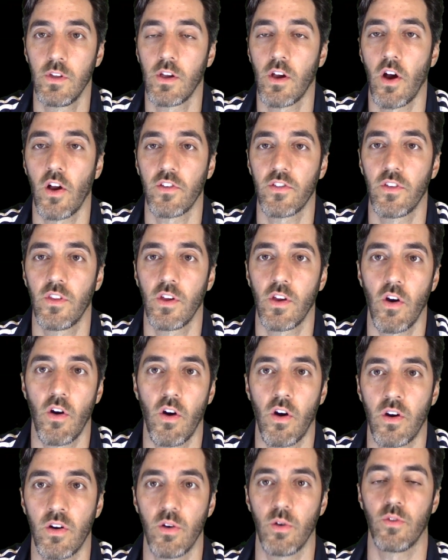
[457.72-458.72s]
the cost of the
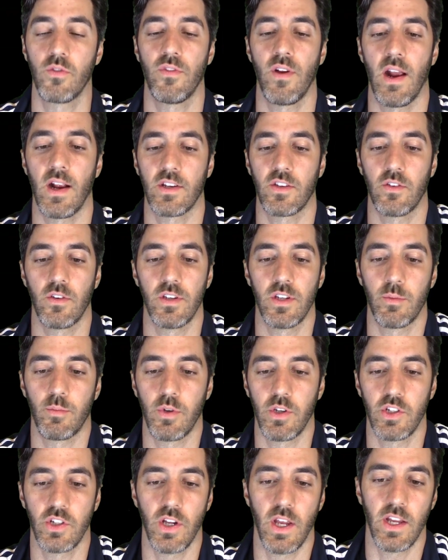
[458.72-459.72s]
car or factor in
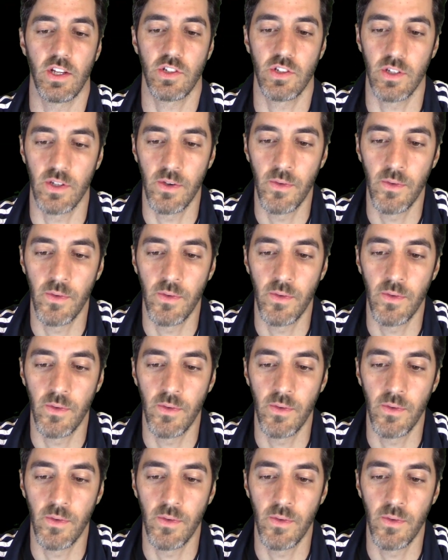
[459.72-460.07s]
depreciation.